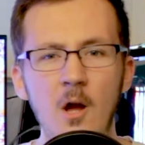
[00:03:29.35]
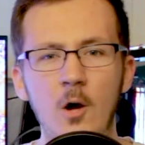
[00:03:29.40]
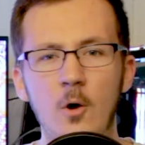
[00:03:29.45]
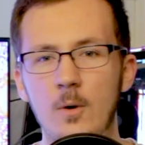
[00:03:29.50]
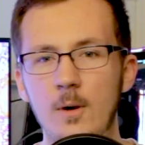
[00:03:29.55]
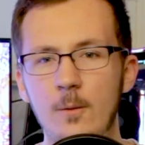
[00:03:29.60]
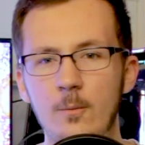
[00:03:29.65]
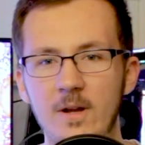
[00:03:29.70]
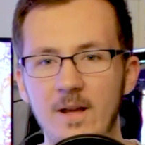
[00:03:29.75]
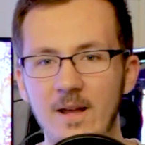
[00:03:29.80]

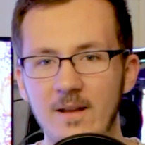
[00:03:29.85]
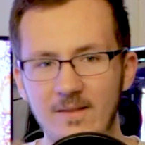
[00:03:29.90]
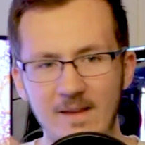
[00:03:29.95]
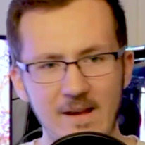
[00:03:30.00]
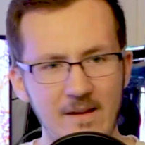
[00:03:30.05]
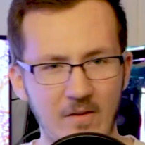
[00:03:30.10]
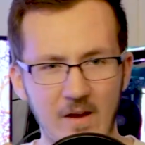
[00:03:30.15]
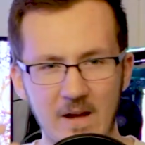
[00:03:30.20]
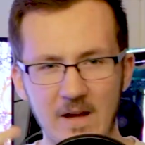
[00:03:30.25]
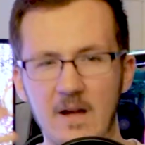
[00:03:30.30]
we would get
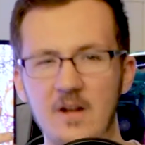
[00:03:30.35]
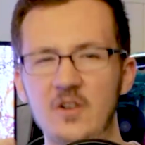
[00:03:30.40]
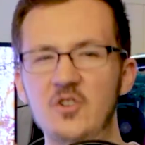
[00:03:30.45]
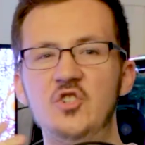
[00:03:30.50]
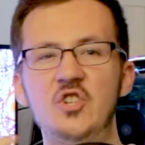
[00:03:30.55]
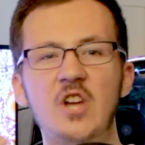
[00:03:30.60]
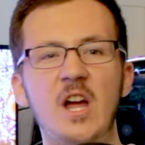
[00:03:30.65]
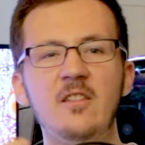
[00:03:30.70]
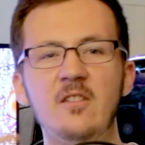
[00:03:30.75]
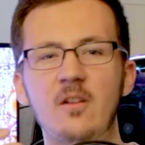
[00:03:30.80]
these like
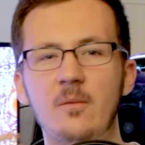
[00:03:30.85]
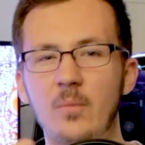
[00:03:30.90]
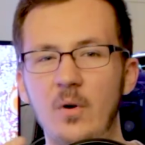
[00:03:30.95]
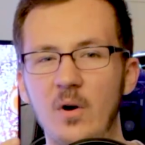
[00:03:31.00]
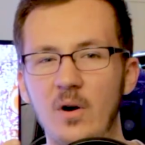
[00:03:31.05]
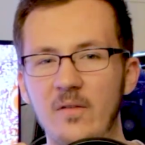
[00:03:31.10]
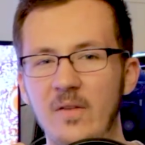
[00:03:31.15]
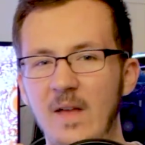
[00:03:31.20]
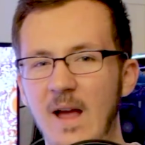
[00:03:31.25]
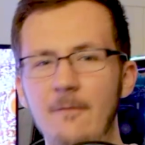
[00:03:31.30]
agenda
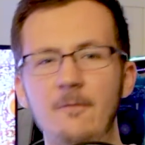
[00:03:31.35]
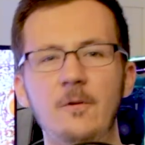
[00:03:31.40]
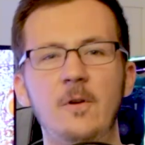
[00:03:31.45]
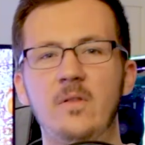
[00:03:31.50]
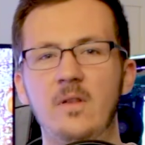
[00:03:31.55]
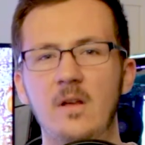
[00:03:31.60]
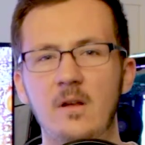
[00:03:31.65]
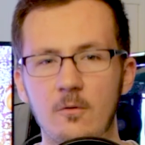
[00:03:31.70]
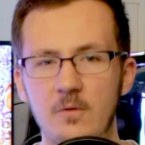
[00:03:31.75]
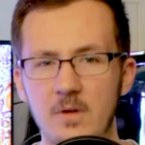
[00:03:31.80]
books every
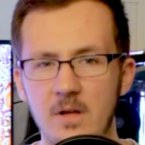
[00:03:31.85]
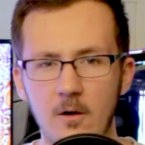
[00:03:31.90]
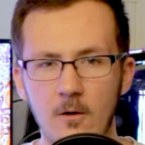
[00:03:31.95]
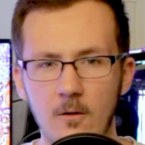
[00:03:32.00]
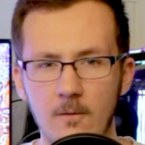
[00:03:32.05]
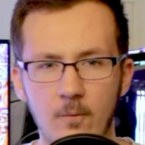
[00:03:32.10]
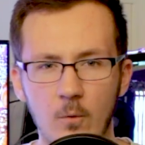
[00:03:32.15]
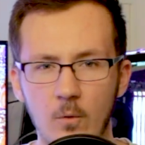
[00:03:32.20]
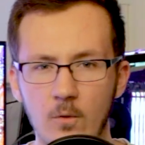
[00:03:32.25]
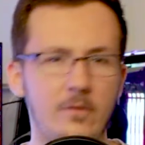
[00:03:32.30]
single year
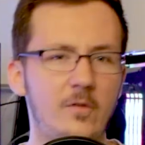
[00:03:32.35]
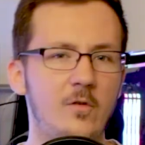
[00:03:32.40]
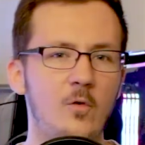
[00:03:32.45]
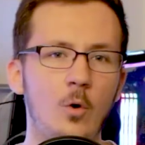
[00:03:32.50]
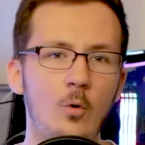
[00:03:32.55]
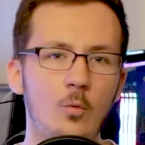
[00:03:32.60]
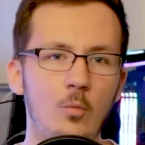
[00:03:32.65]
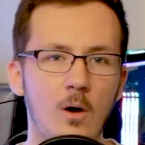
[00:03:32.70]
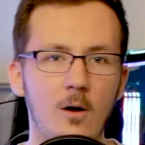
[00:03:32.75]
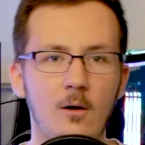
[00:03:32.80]
for
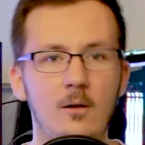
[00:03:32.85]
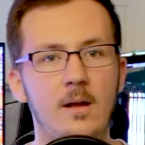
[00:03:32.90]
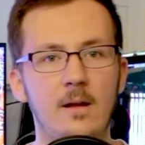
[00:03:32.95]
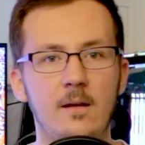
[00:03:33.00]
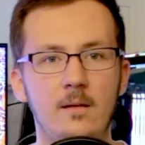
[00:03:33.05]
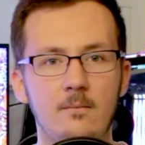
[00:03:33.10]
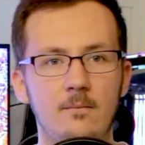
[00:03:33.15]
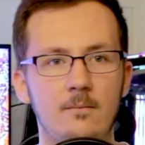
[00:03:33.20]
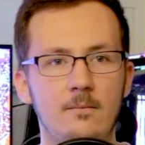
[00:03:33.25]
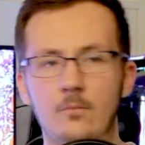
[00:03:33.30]
schoolwork
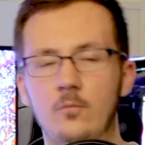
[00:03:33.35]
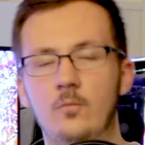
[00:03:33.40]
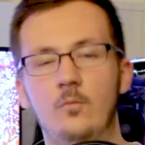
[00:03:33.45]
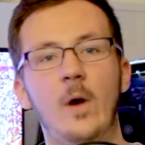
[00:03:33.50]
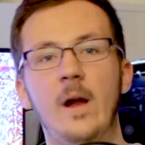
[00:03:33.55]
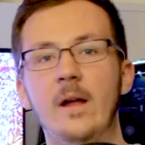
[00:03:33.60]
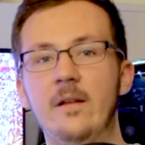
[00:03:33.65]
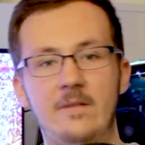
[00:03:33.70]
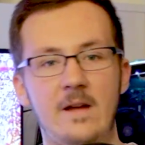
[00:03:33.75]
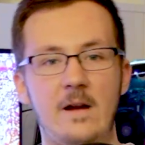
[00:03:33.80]
and
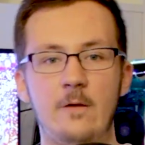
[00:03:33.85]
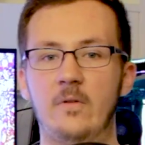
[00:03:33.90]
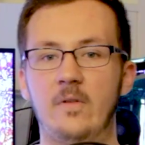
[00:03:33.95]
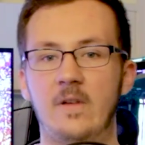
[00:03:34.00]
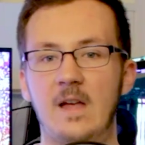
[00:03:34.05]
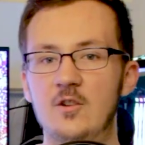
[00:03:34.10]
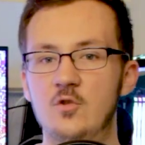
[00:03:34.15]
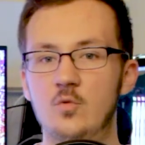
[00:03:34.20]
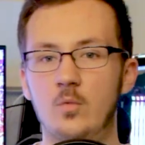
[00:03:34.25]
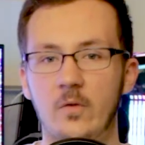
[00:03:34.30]
writing down
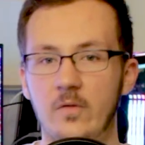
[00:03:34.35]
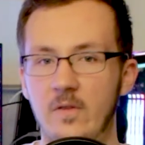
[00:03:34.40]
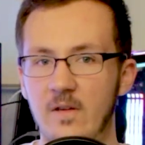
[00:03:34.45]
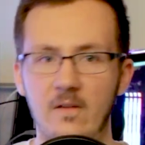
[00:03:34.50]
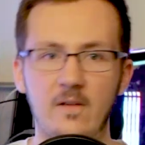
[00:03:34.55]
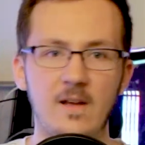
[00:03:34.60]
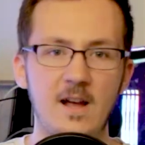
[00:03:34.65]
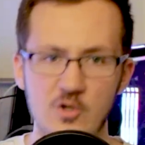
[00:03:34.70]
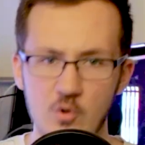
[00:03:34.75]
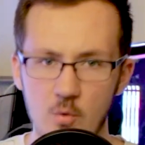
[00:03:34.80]
schedules and
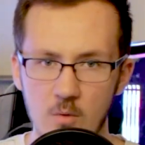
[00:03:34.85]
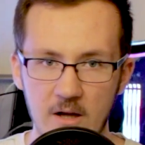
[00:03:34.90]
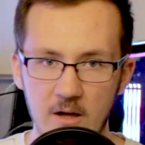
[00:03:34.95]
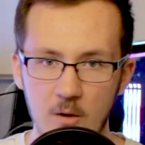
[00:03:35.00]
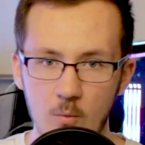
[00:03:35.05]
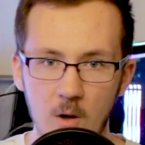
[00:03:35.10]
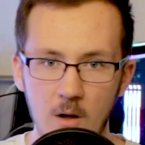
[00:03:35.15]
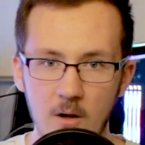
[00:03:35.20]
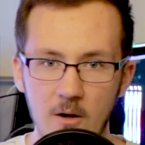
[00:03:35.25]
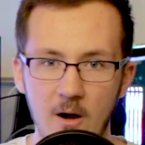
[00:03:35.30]
scheduling
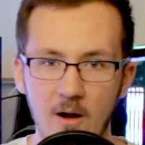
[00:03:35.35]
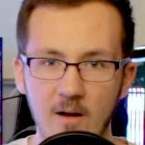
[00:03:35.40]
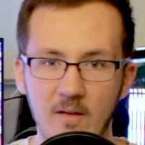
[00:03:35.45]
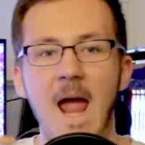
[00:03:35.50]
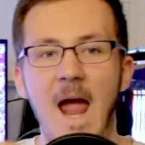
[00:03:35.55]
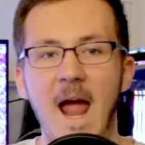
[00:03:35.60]
and whatnot.